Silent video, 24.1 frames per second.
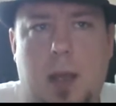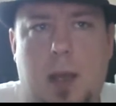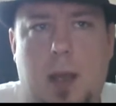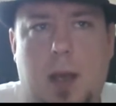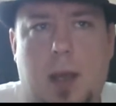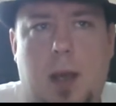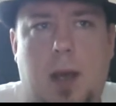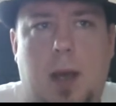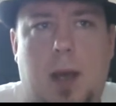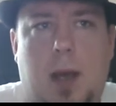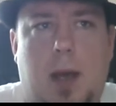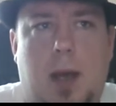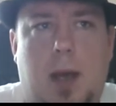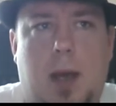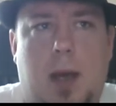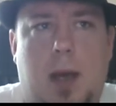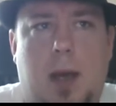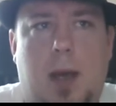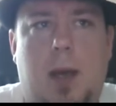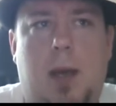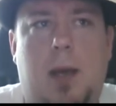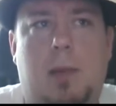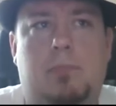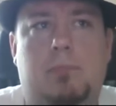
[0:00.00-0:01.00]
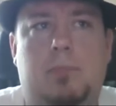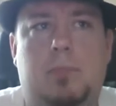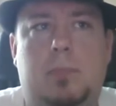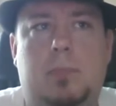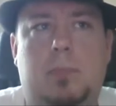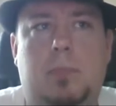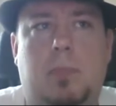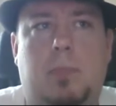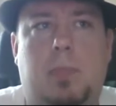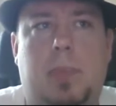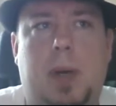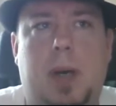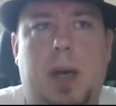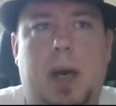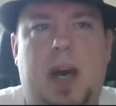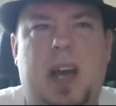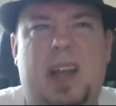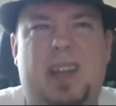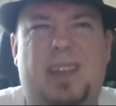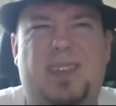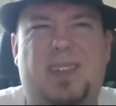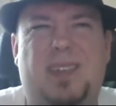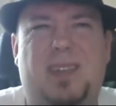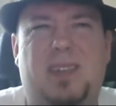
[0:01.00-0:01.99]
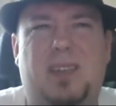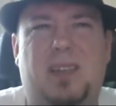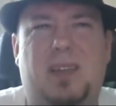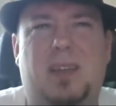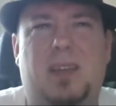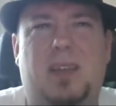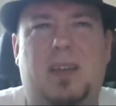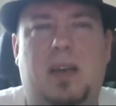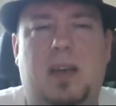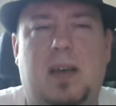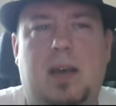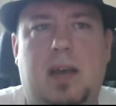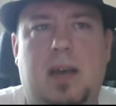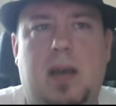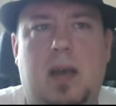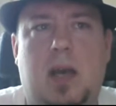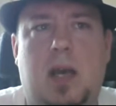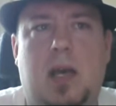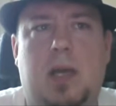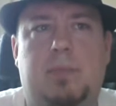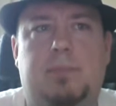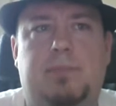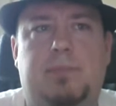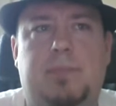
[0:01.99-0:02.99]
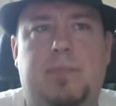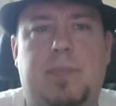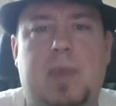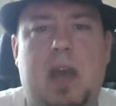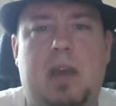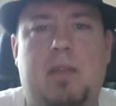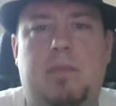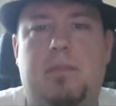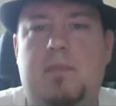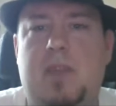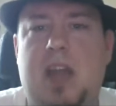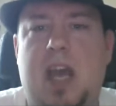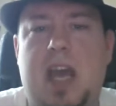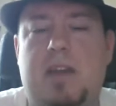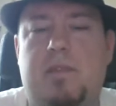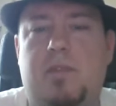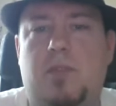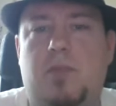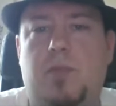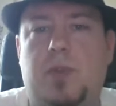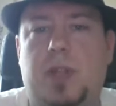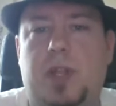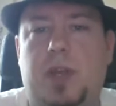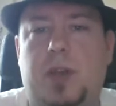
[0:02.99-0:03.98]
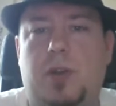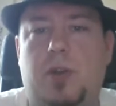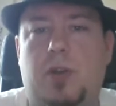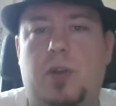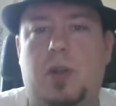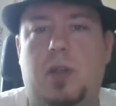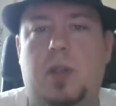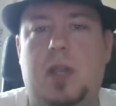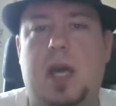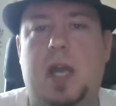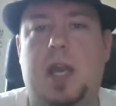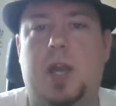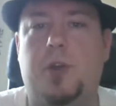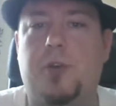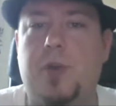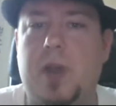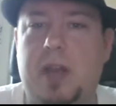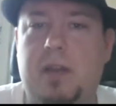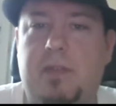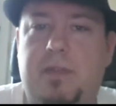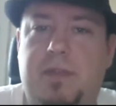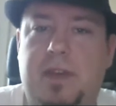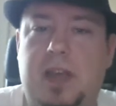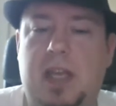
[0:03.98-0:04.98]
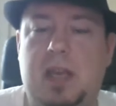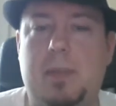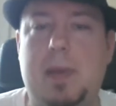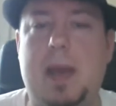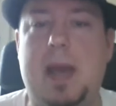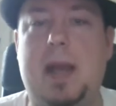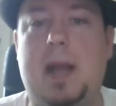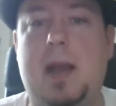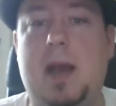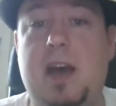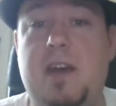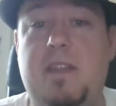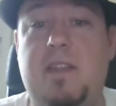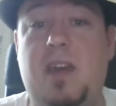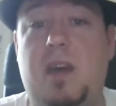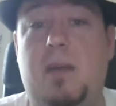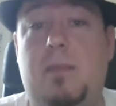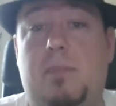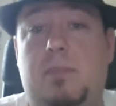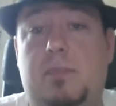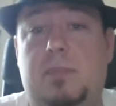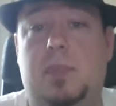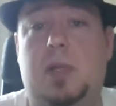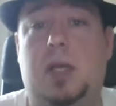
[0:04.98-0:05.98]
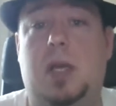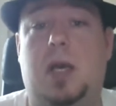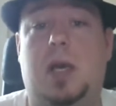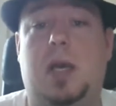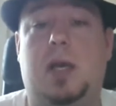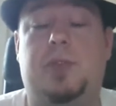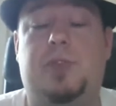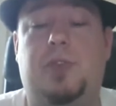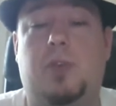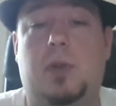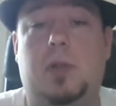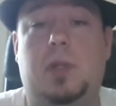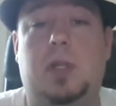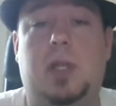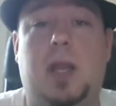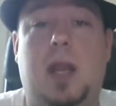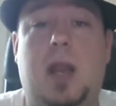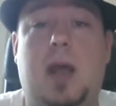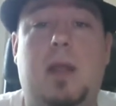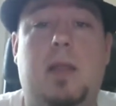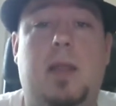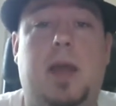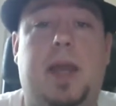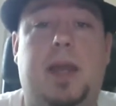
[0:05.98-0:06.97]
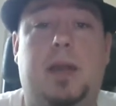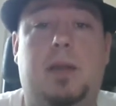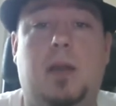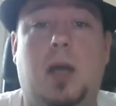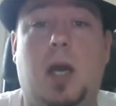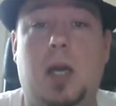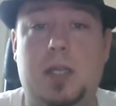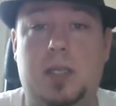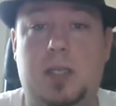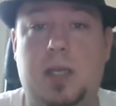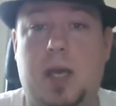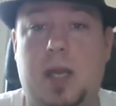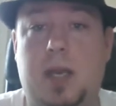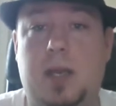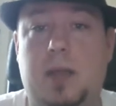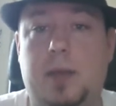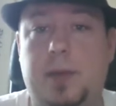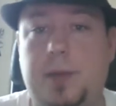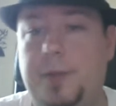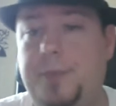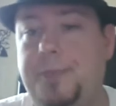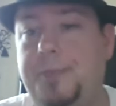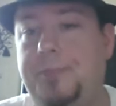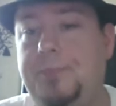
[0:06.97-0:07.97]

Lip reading: But I haven't really heard a lot of great feedback on them. Certainly not like a Dunhill.